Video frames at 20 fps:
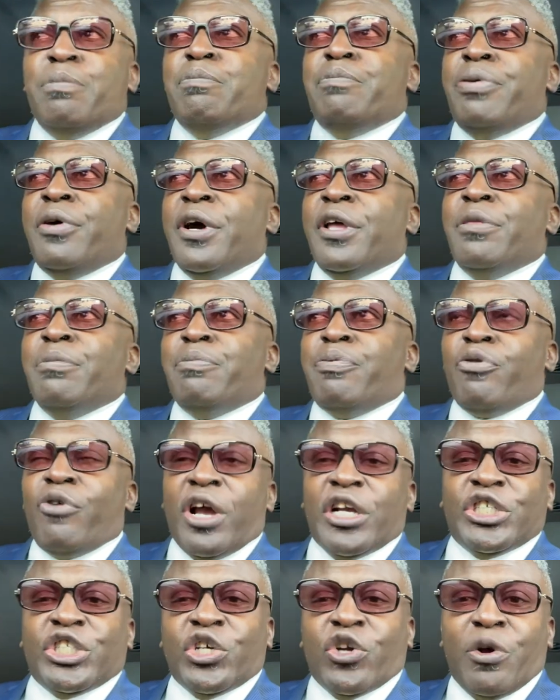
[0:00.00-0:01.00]
putting
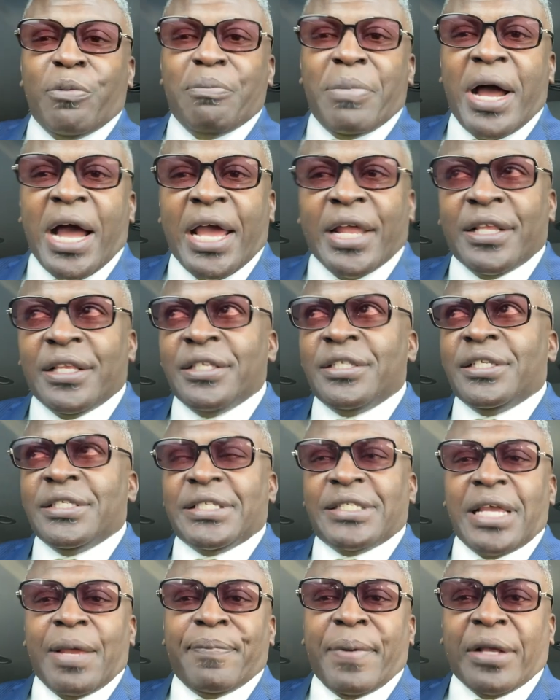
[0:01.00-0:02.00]
pressure on Biden to
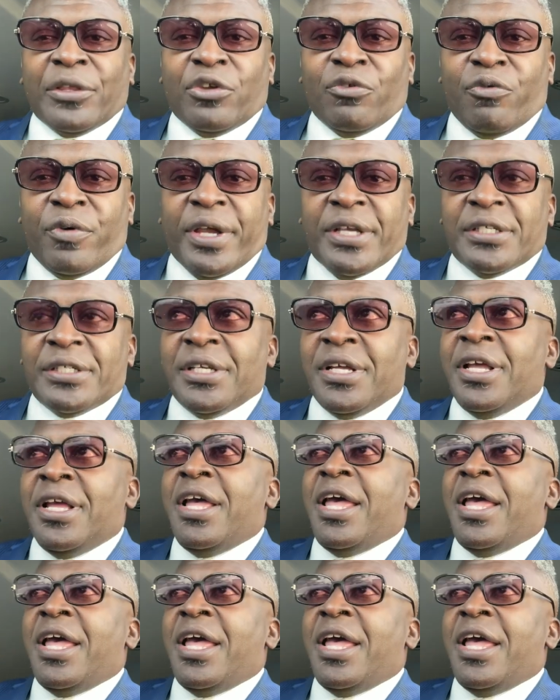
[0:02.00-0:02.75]
step out the race.